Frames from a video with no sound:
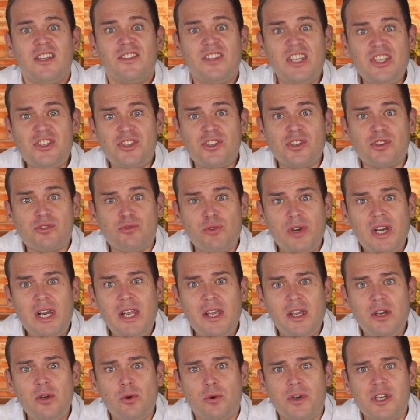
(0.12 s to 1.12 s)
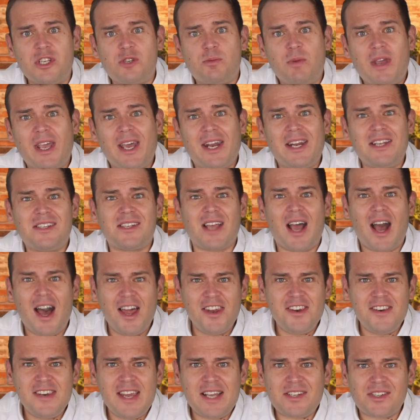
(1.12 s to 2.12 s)
This just really annoys me and it's
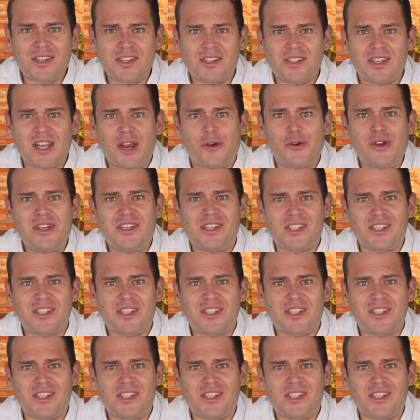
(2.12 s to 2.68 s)
unnecessary